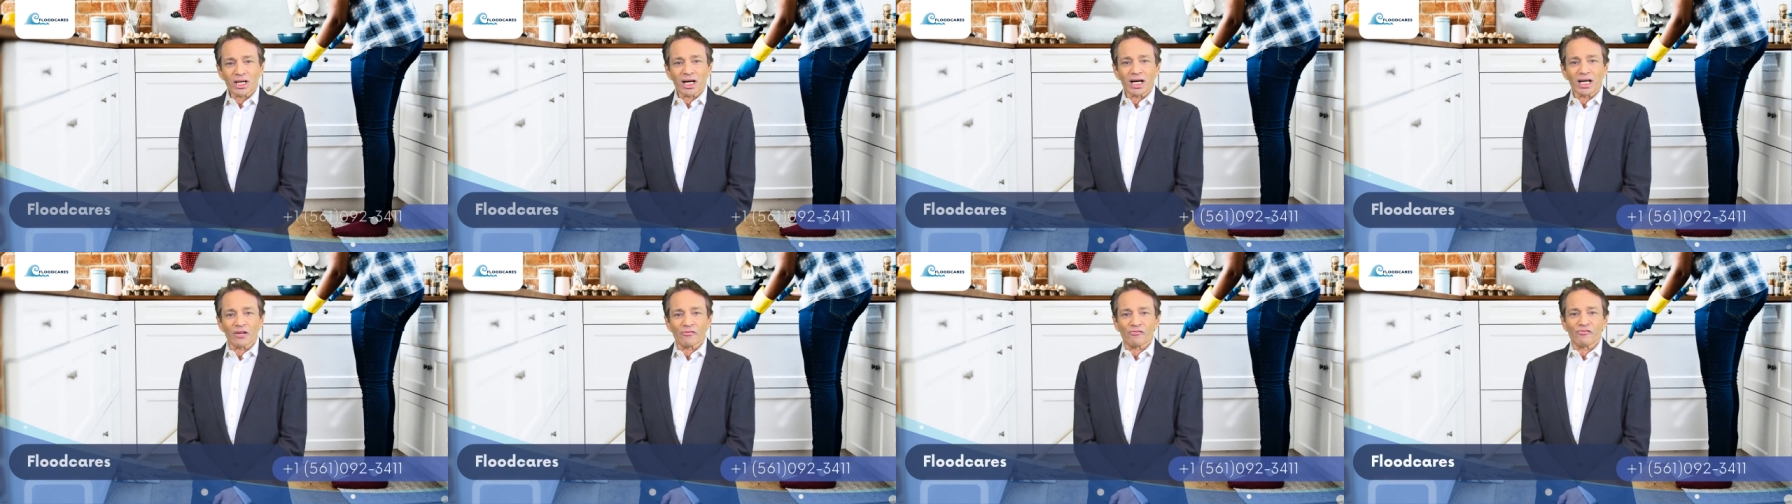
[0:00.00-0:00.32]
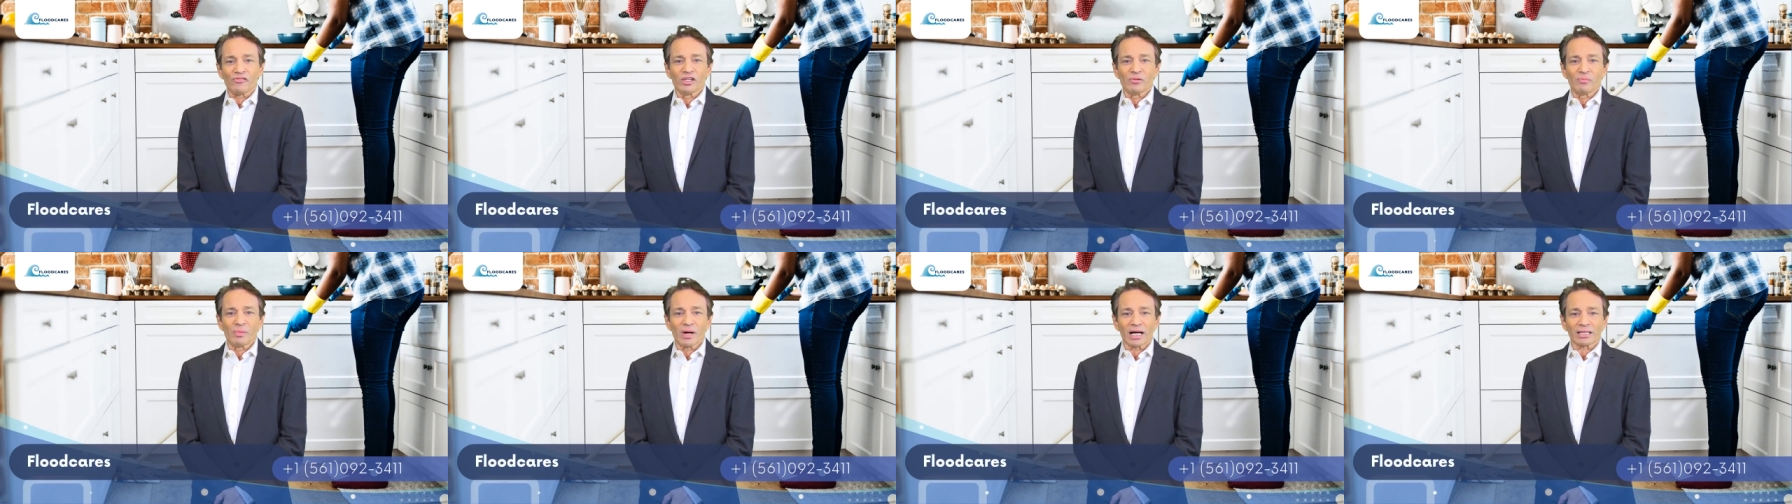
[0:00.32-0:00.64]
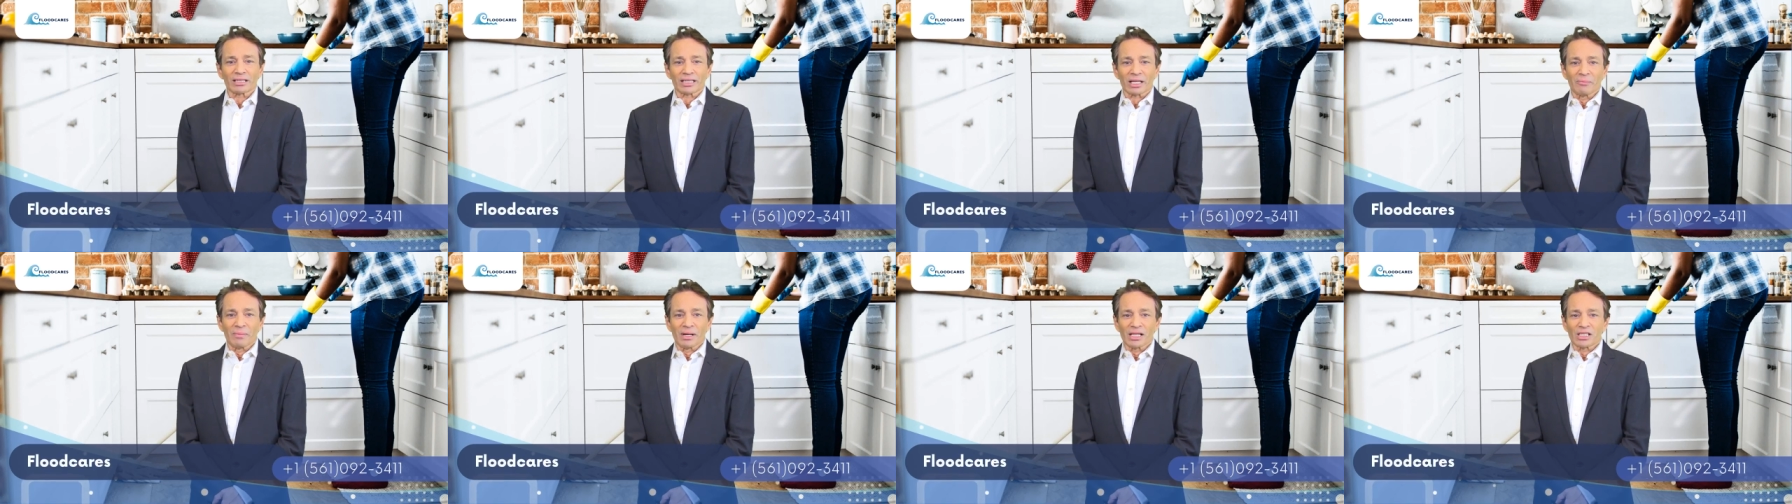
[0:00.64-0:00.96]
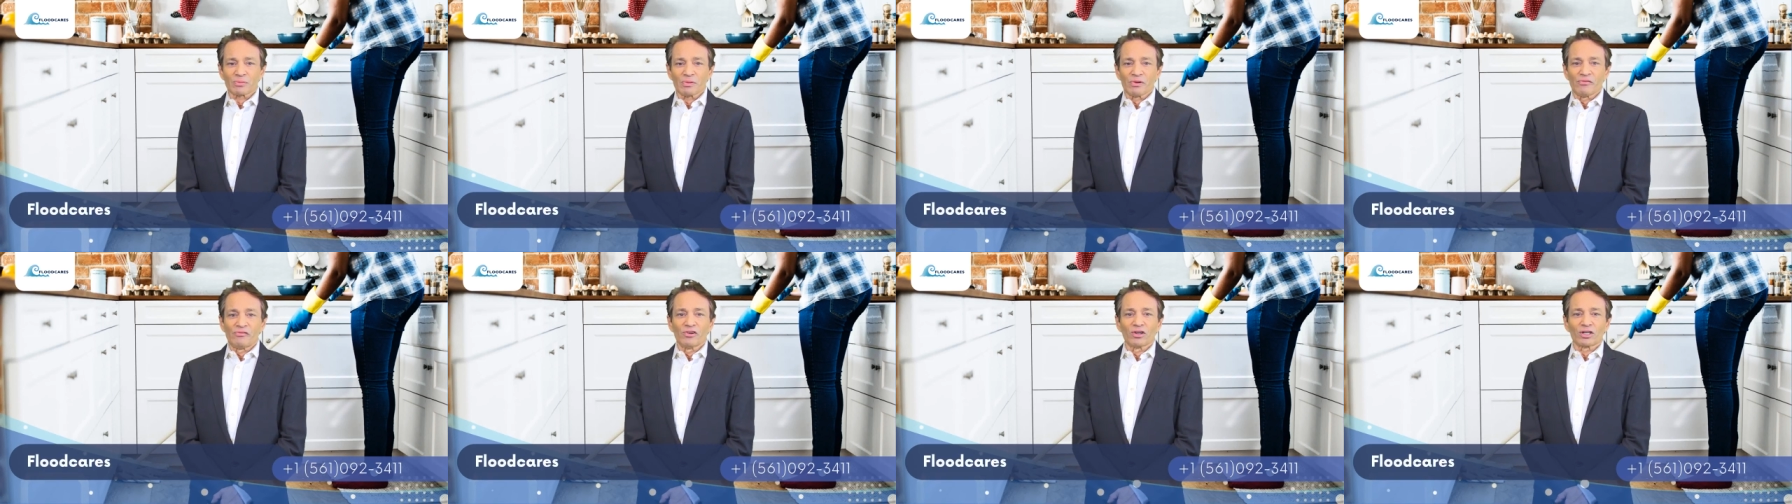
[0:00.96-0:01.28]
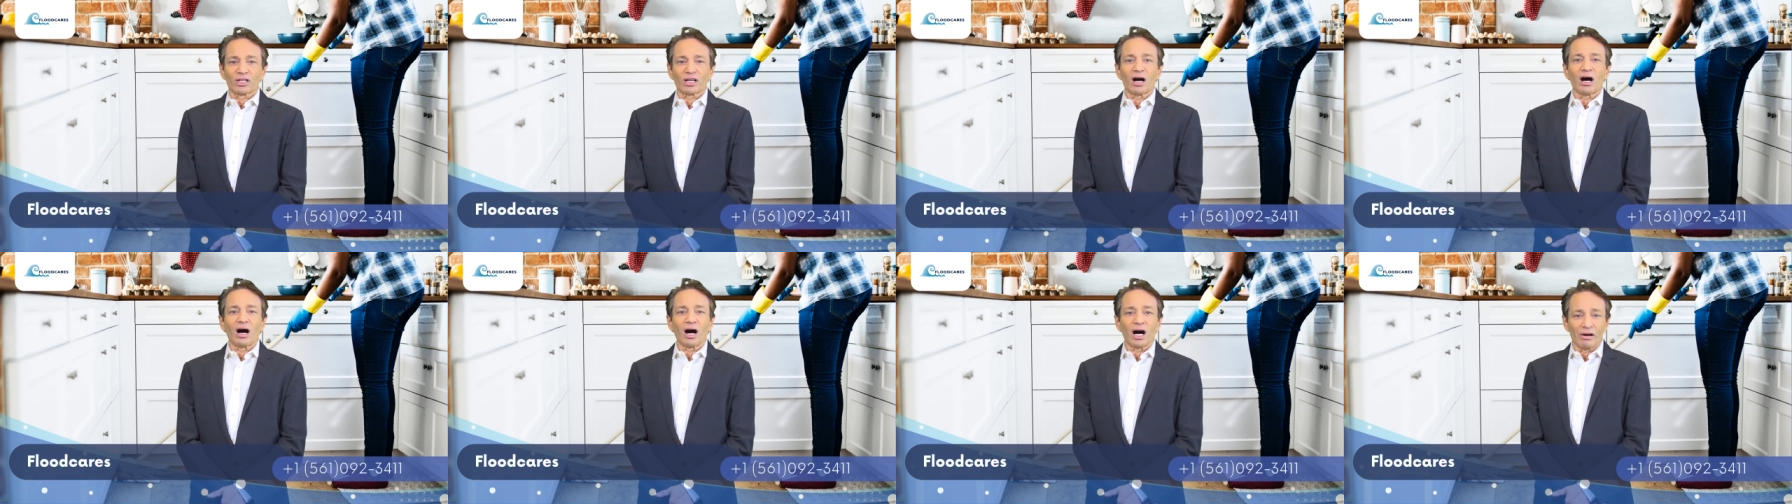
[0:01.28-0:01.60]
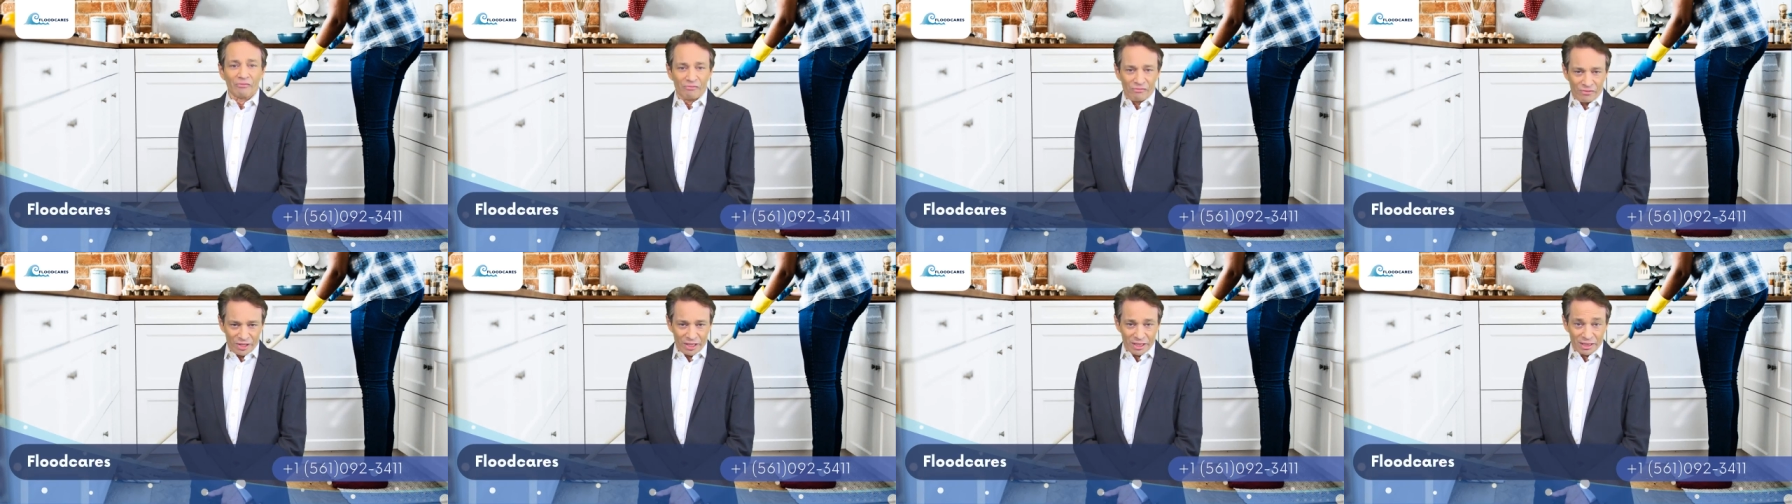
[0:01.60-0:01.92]
the kind of feedback that makes me feel
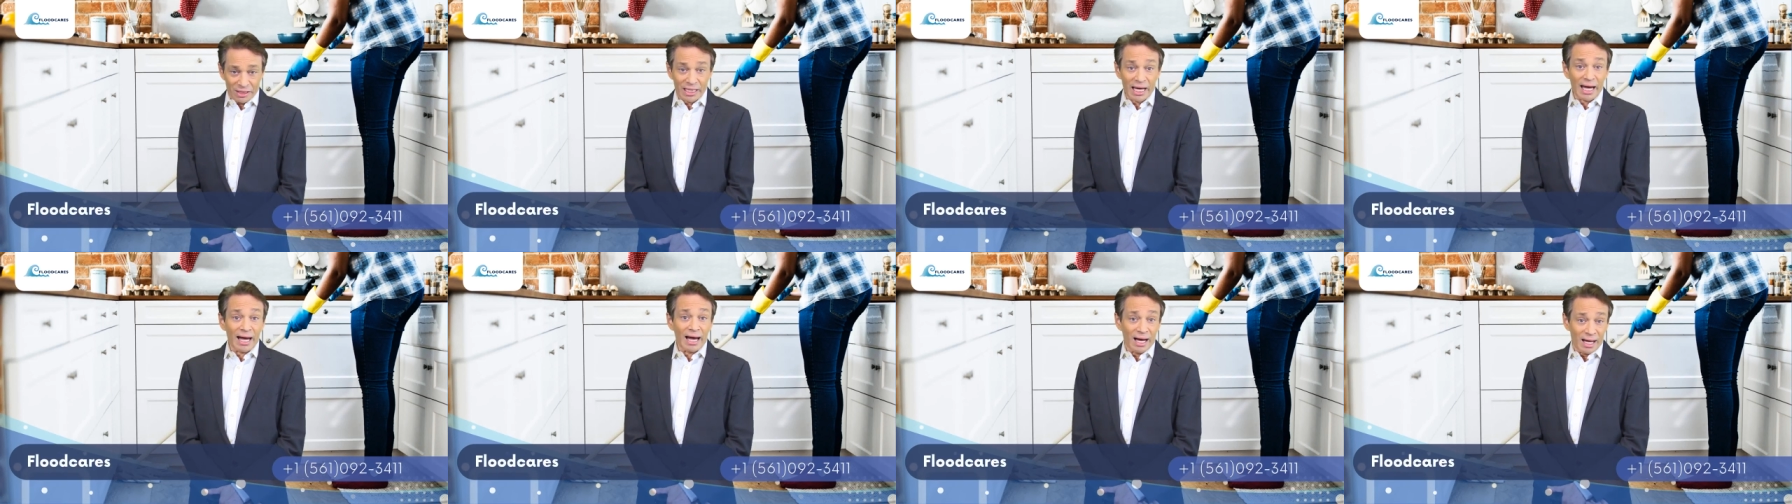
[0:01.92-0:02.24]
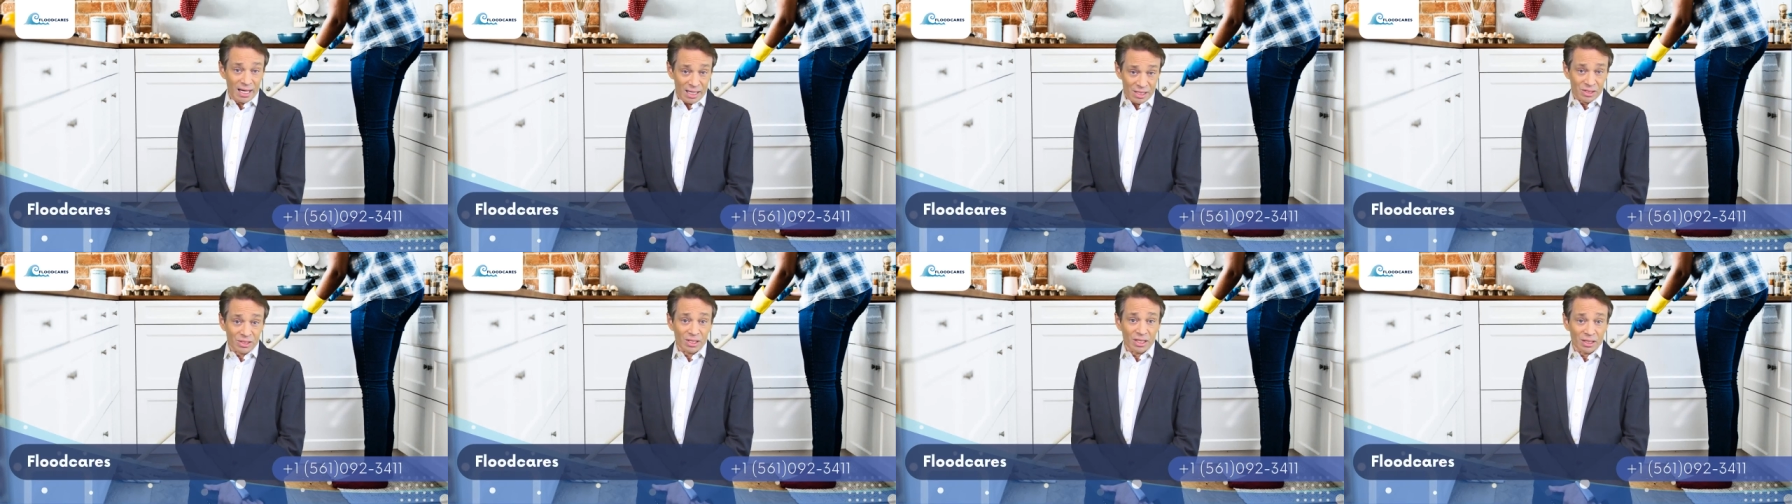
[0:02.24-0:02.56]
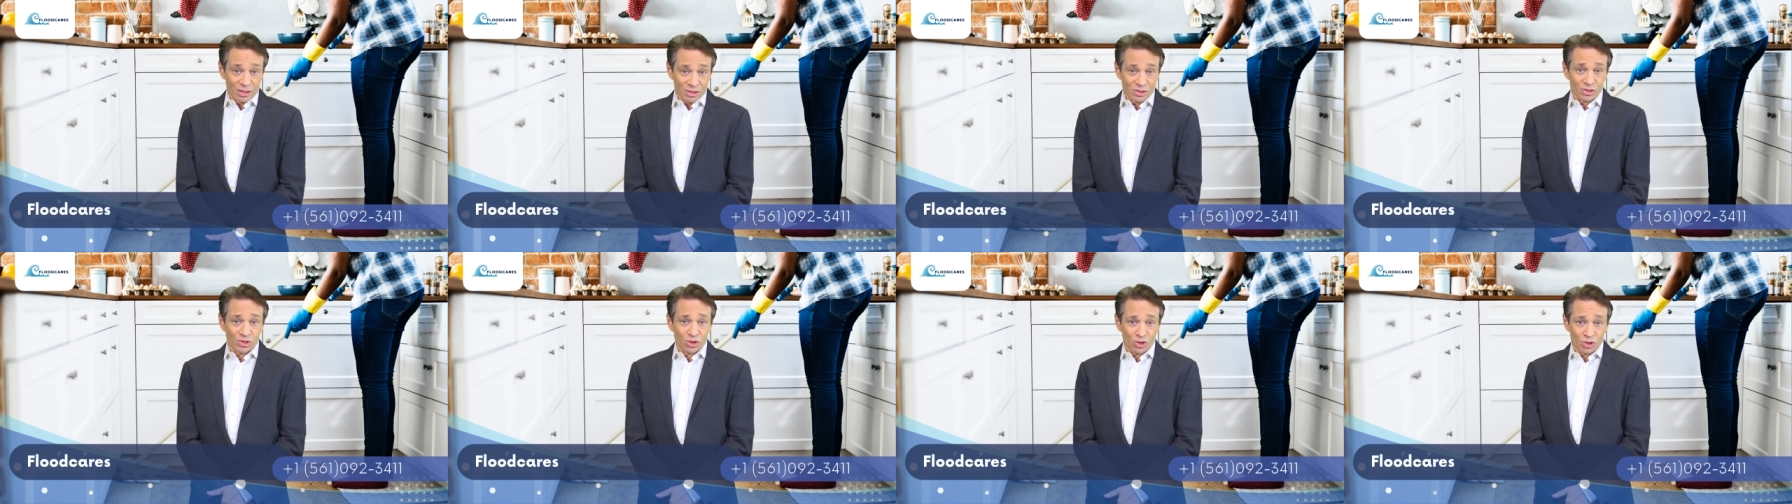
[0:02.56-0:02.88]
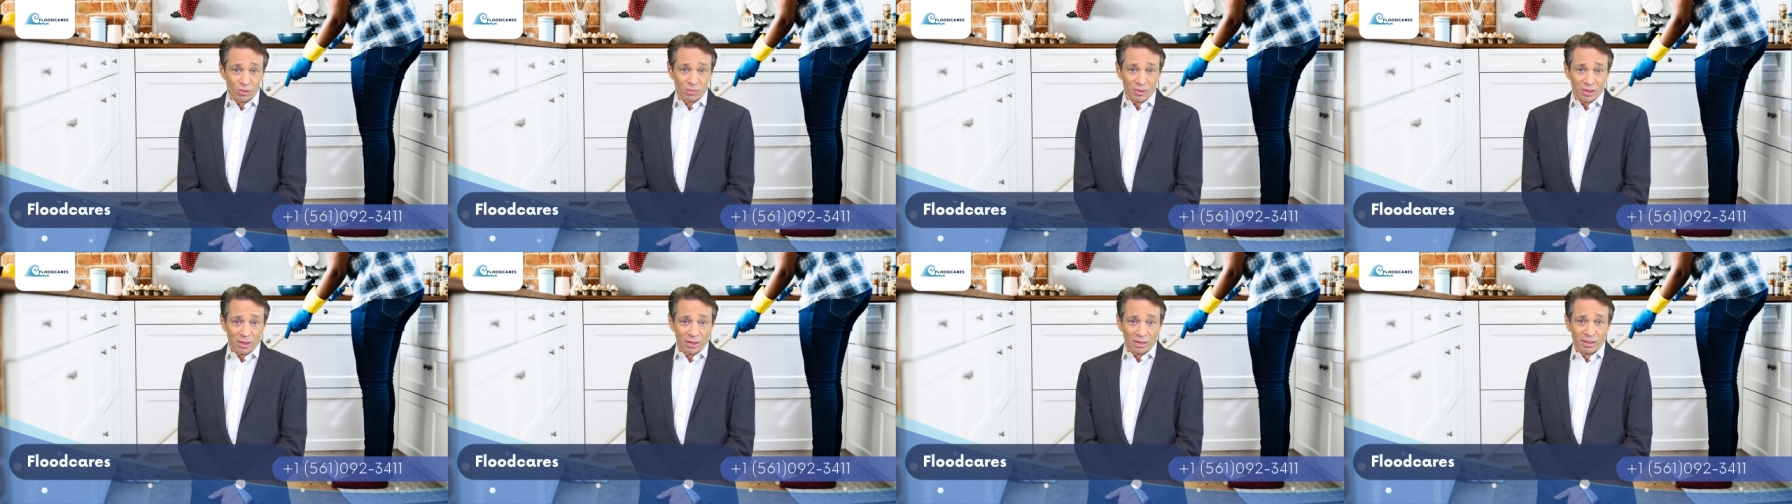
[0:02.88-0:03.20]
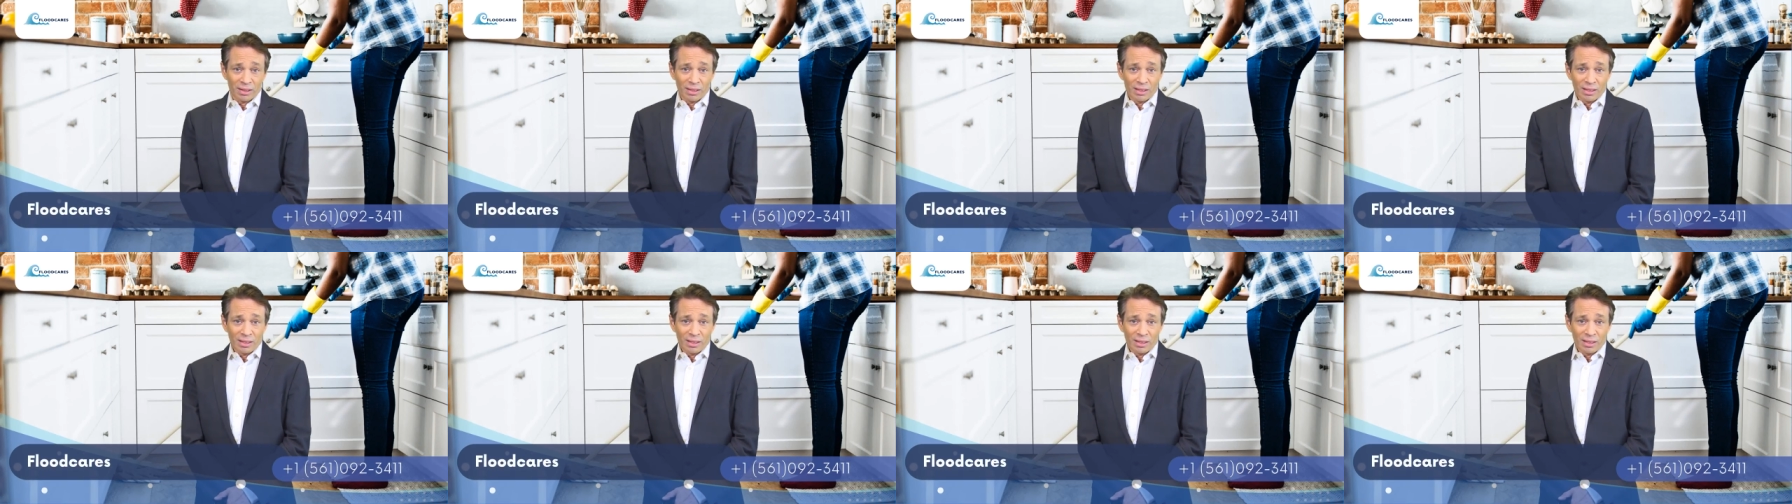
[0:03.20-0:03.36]
confident as a consumer.